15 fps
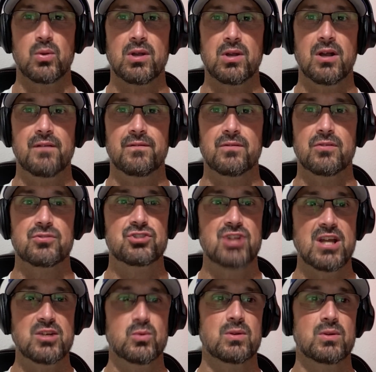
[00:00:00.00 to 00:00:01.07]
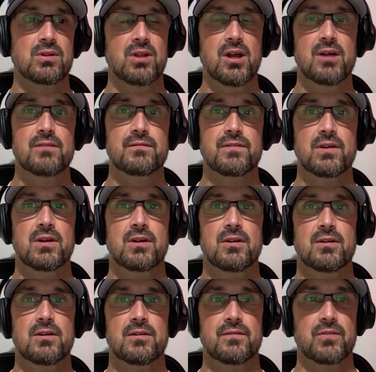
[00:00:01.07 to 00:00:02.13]
showing off their genuine love
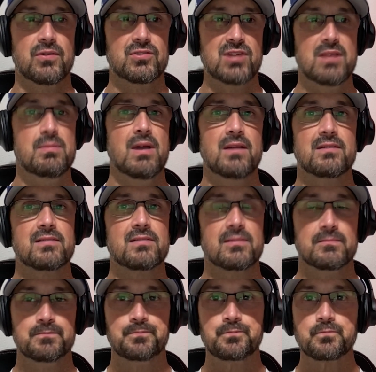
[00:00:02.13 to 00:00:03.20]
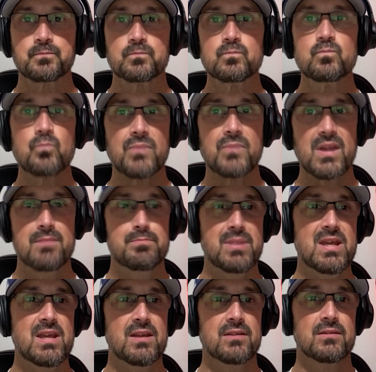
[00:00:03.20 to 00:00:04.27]
for the teammates and
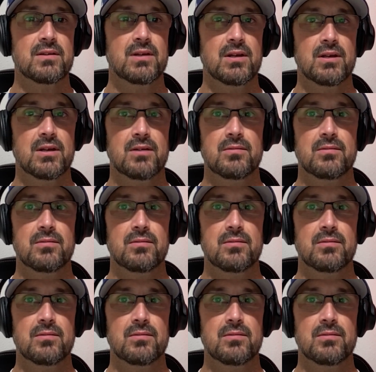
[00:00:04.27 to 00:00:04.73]
being